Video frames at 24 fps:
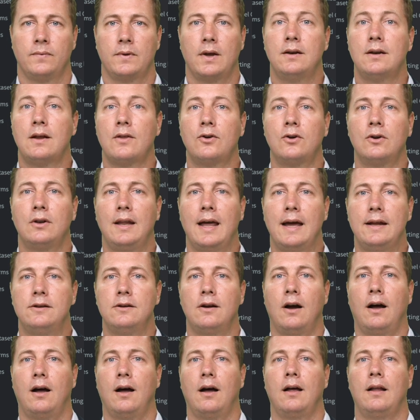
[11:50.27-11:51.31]
Another
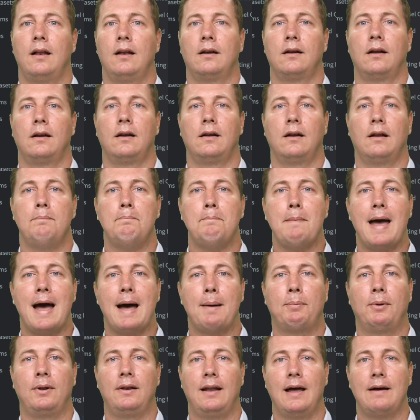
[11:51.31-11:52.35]

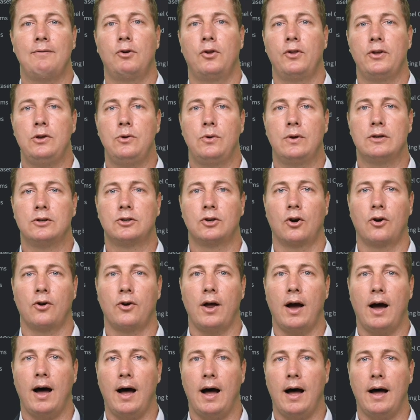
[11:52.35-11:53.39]
map level that you can turn
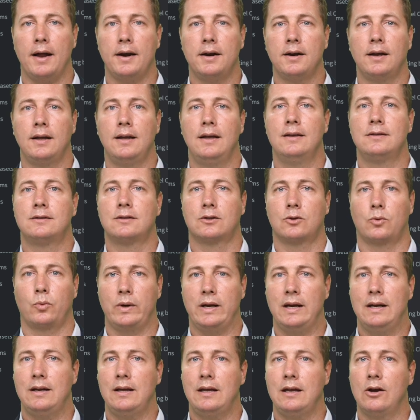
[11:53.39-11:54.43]
on is
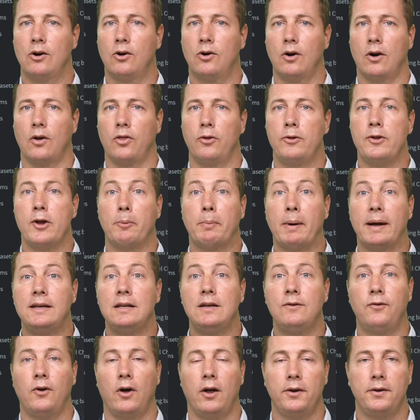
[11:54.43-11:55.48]
3D Earth. Now by
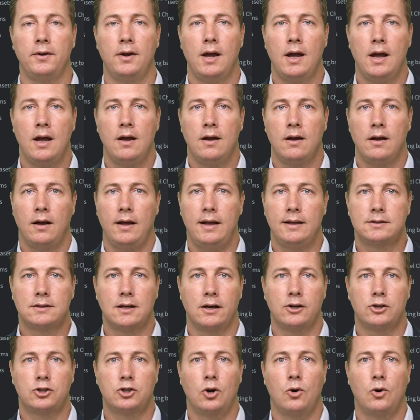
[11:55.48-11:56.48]
default, it's going to